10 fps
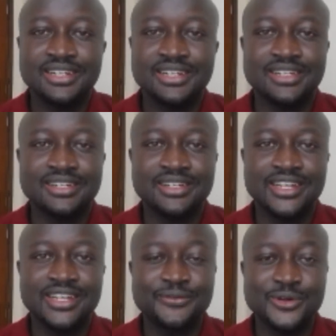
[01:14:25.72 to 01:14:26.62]
Uh,
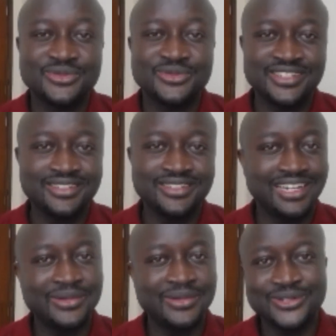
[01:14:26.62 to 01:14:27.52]
FMC,
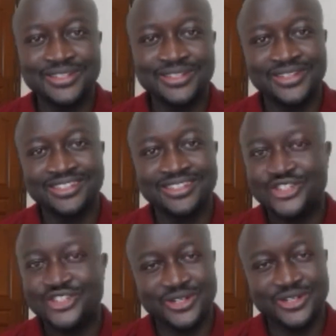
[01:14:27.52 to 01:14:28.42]
let me not even
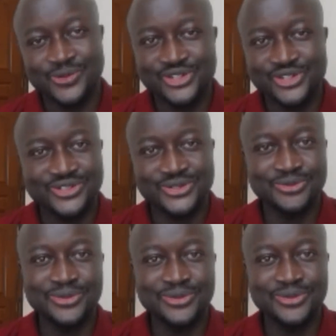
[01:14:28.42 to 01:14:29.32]
shoot a question to
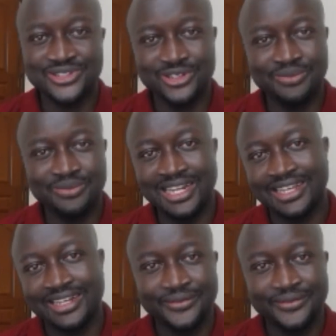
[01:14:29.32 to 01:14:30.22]
you because it will be like
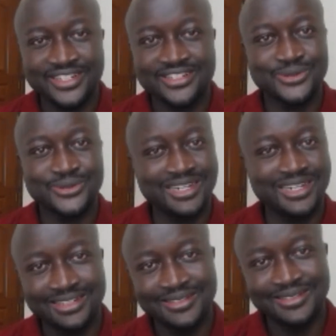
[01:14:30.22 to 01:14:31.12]
a revenge. So
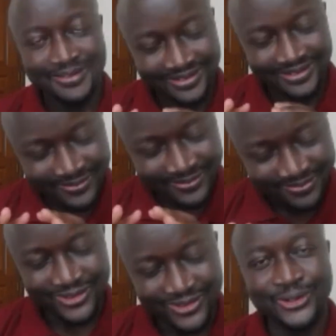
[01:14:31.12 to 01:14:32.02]
I'll
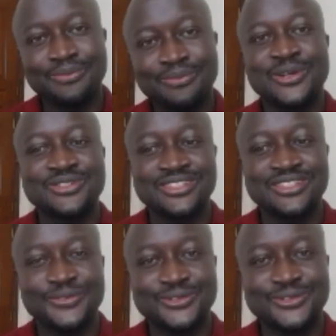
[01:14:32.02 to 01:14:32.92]
hold my horses
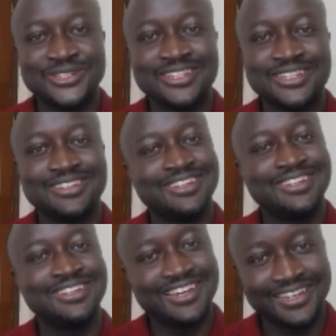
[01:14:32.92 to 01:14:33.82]
for today.
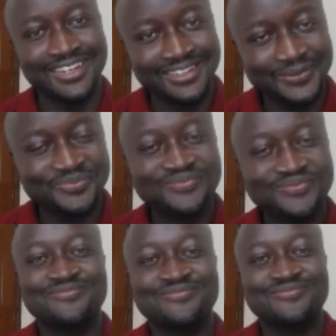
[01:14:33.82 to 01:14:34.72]
I'll
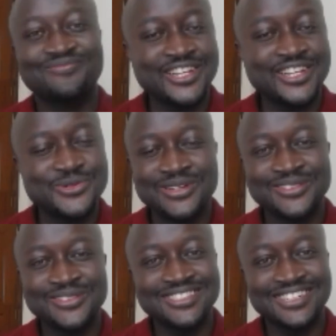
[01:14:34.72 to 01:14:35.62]
get you one of
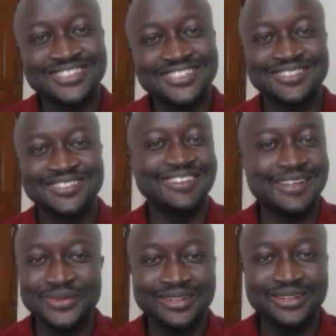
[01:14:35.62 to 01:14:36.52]
these days. I
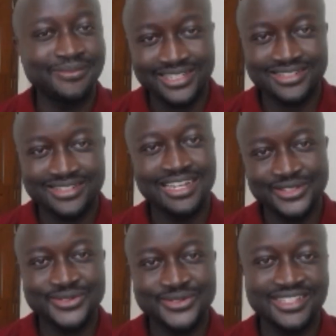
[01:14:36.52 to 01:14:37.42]
mean, but as
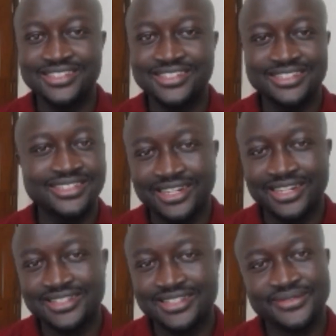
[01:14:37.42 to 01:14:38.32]
you say, it's
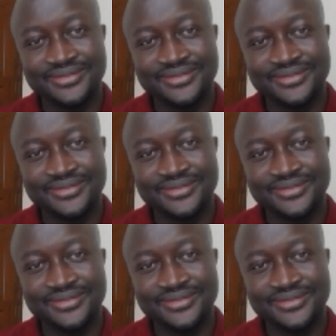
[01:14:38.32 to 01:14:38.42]
interactive.